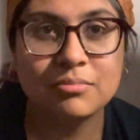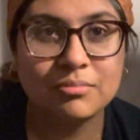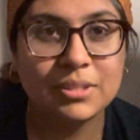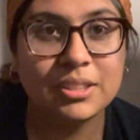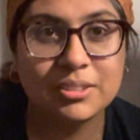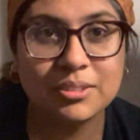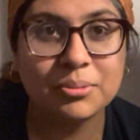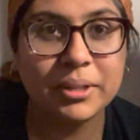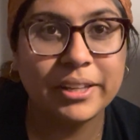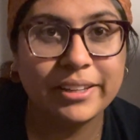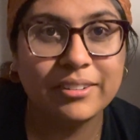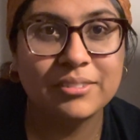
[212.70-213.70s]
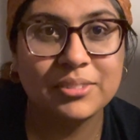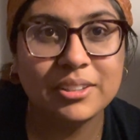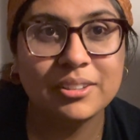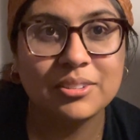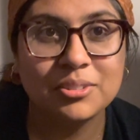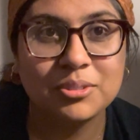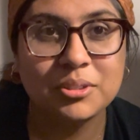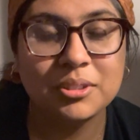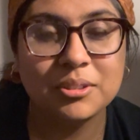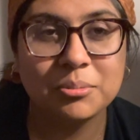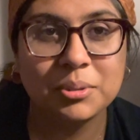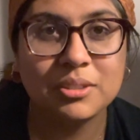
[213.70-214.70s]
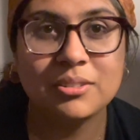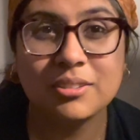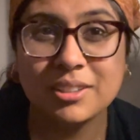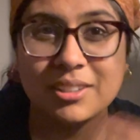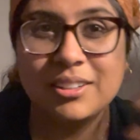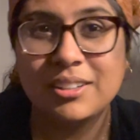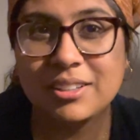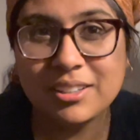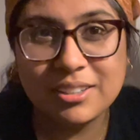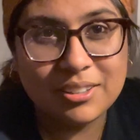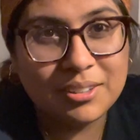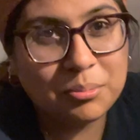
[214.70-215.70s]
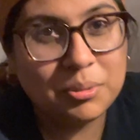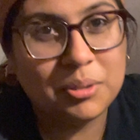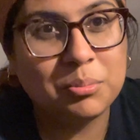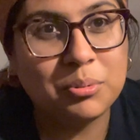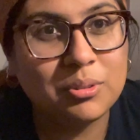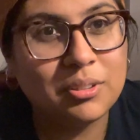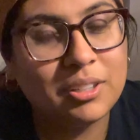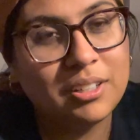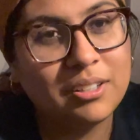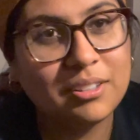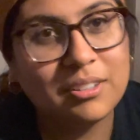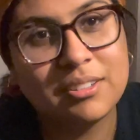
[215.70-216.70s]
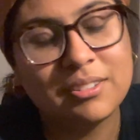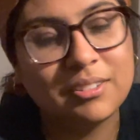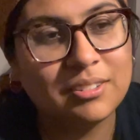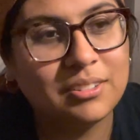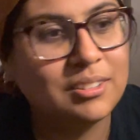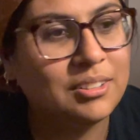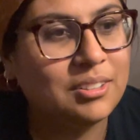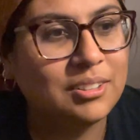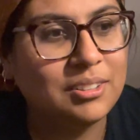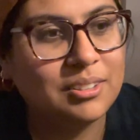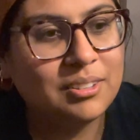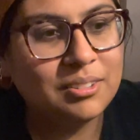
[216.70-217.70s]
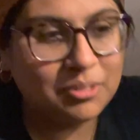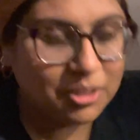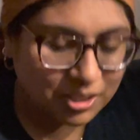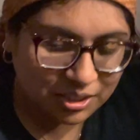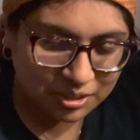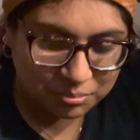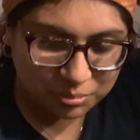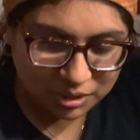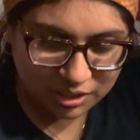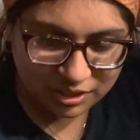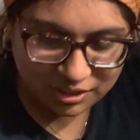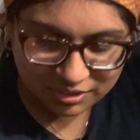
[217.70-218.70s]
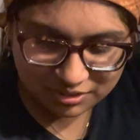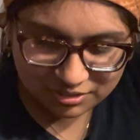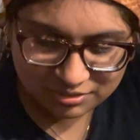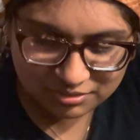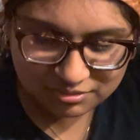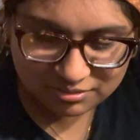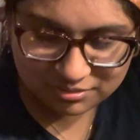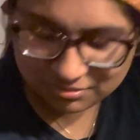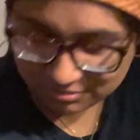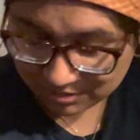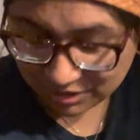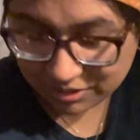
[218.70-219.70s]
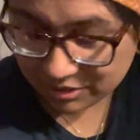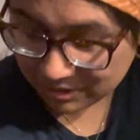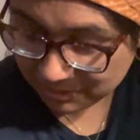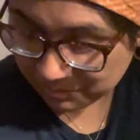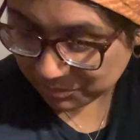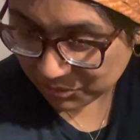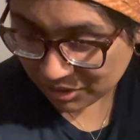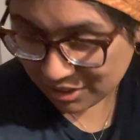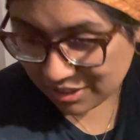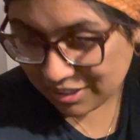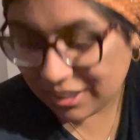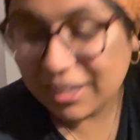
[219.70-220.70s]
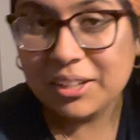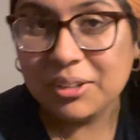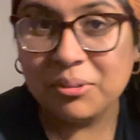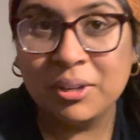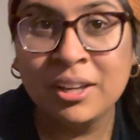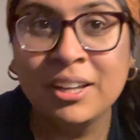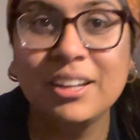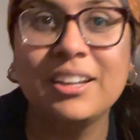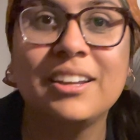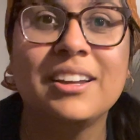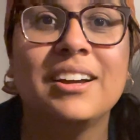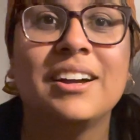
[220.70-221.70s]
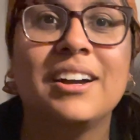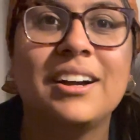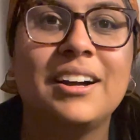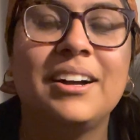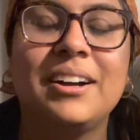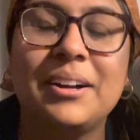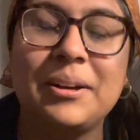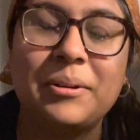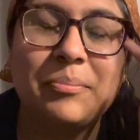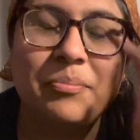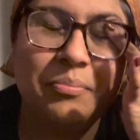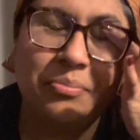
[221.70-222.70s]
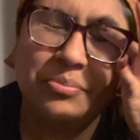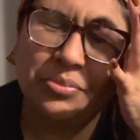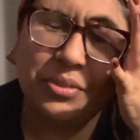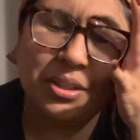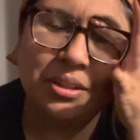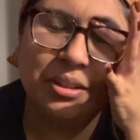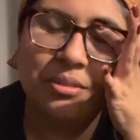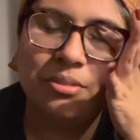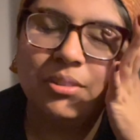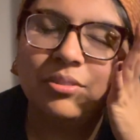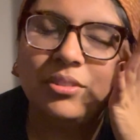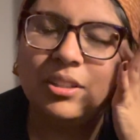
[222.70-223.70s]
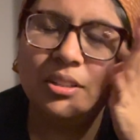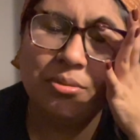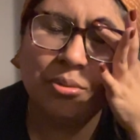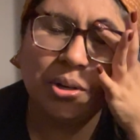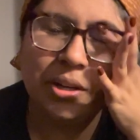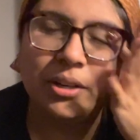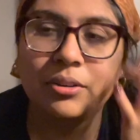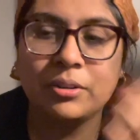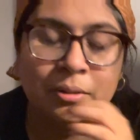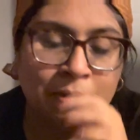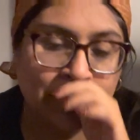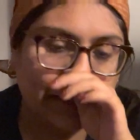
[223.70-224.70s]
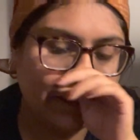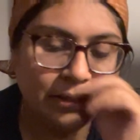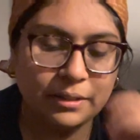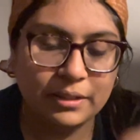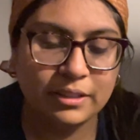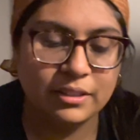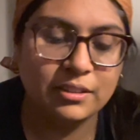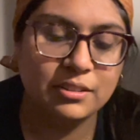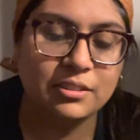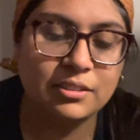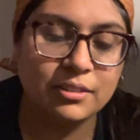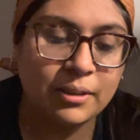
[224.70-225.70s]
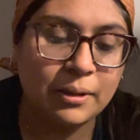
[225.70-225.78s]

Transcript: This is why I hate living in a studio, because you can hear people like walking by. I don't know. Anyway, the 54-year-old client is